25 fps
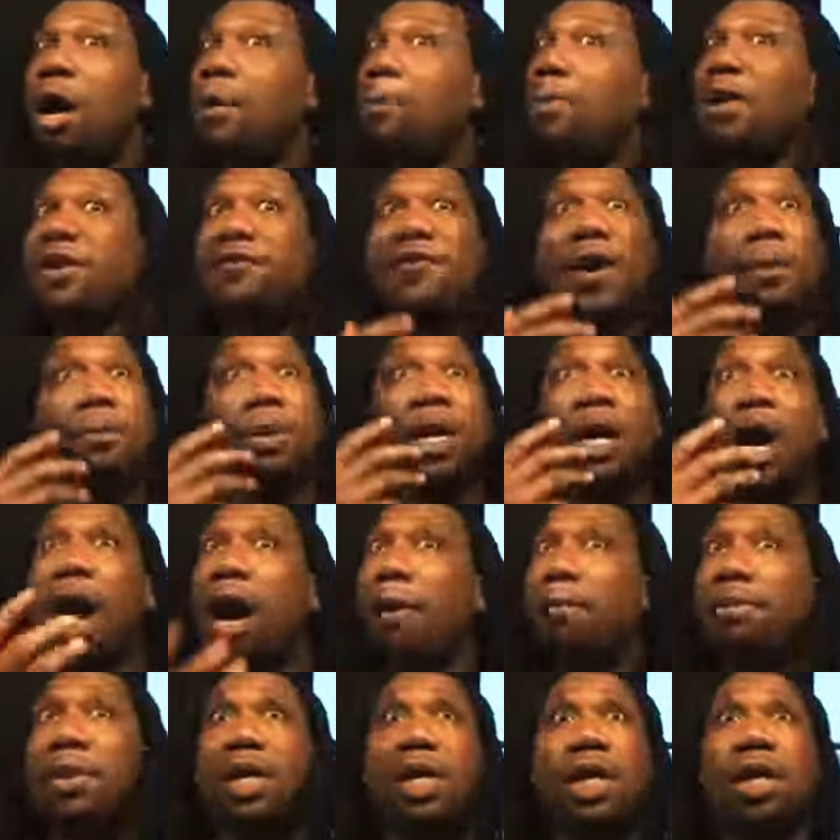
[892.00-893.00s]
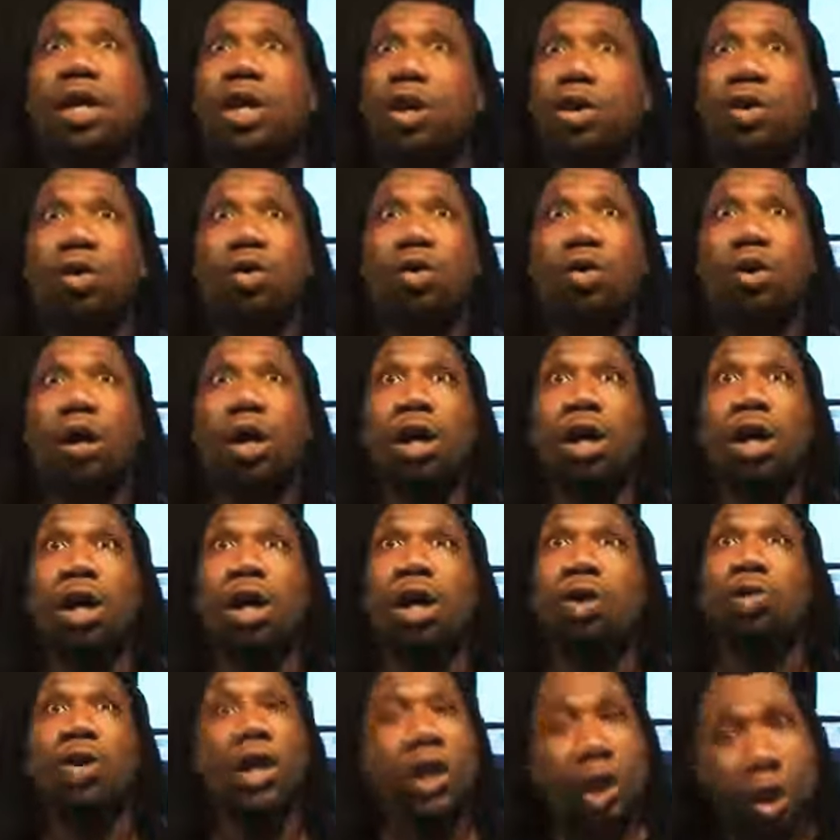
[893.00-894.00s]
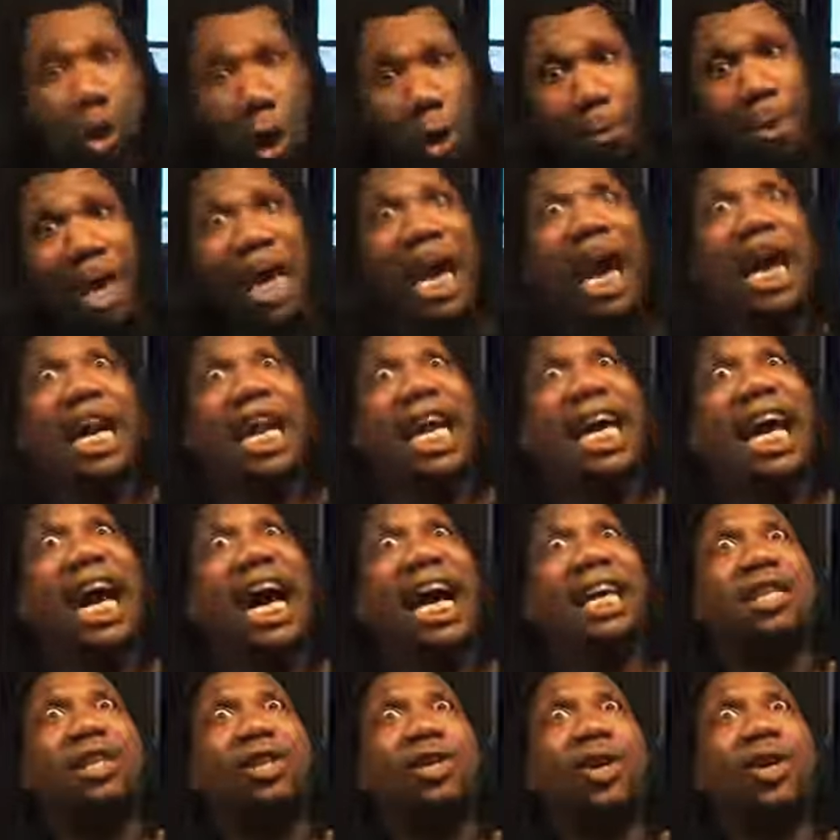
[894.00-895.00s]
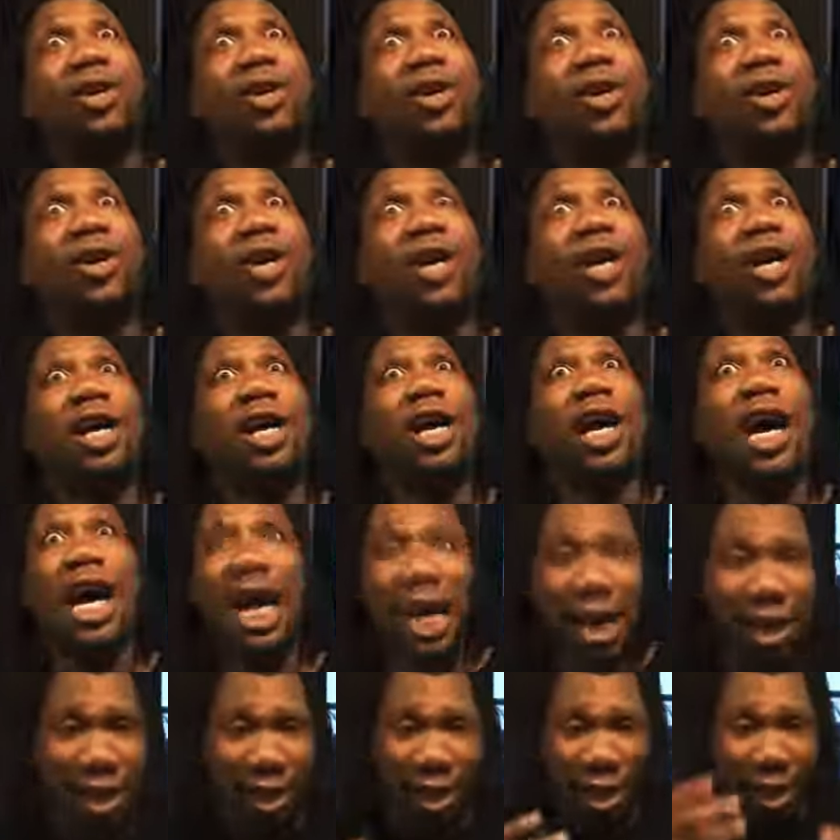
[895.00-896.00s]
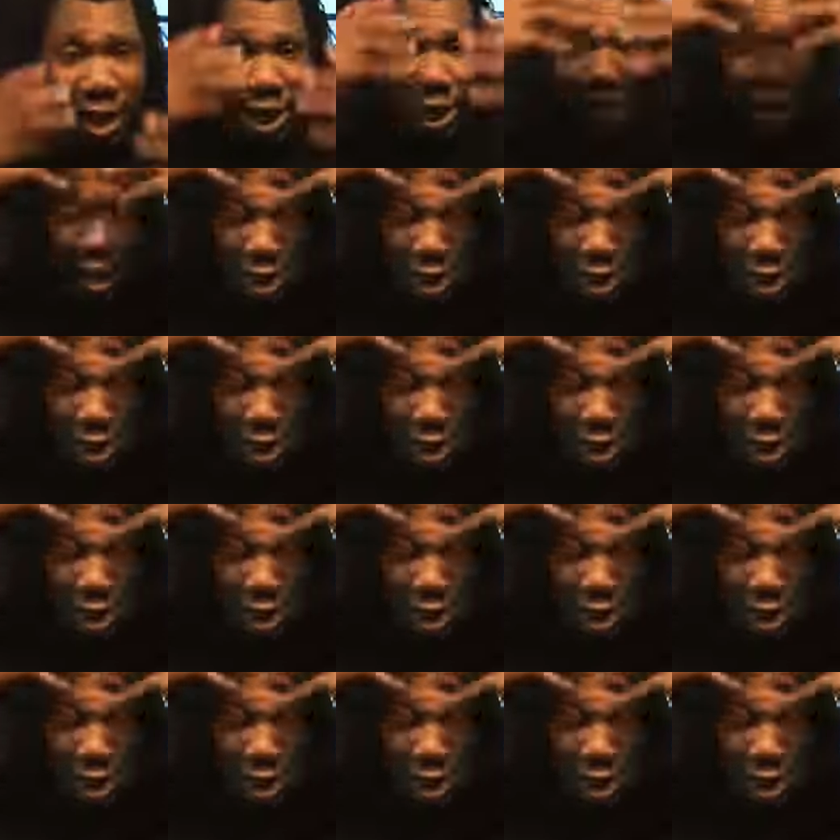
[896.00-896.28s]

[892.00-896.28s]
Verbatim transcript: But if I'm coming to you with domo arigato, and